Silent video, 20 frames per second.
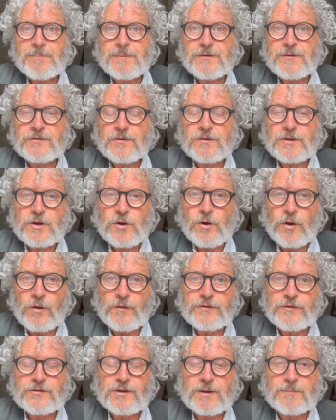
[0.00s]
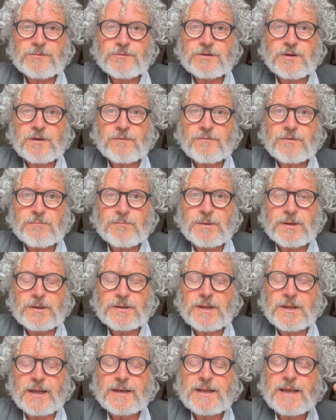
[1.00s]
So the concept of the
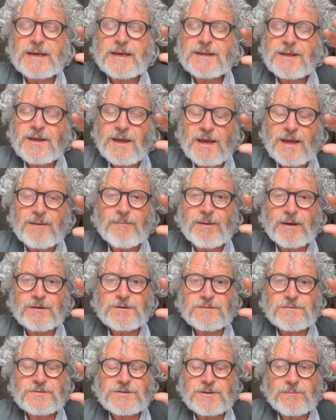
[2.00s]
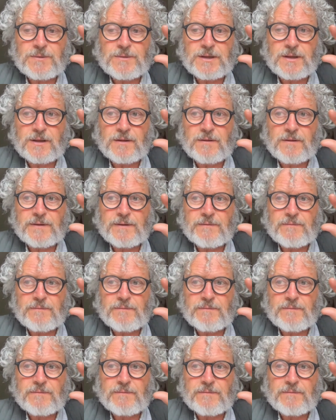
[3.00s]
milk line, it came out of something